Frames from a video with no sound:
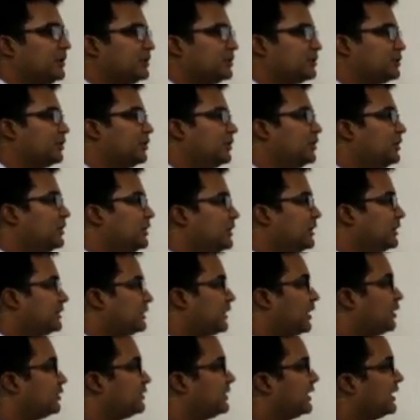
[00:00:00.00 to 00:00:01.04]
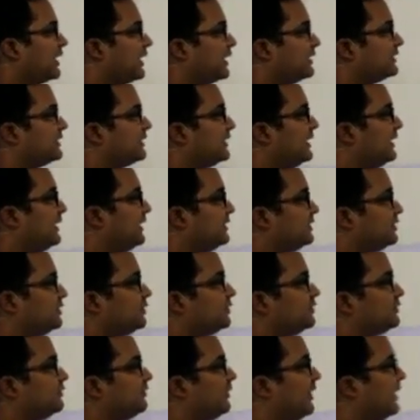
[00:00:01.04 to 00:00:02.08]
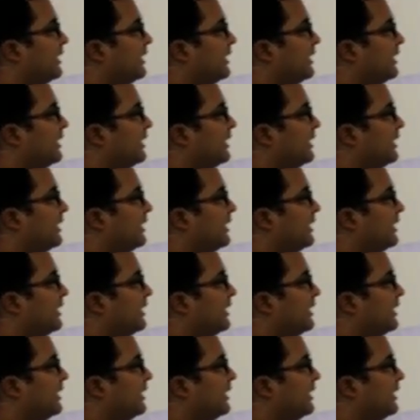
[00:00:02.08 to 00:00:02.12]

So now there are three issues.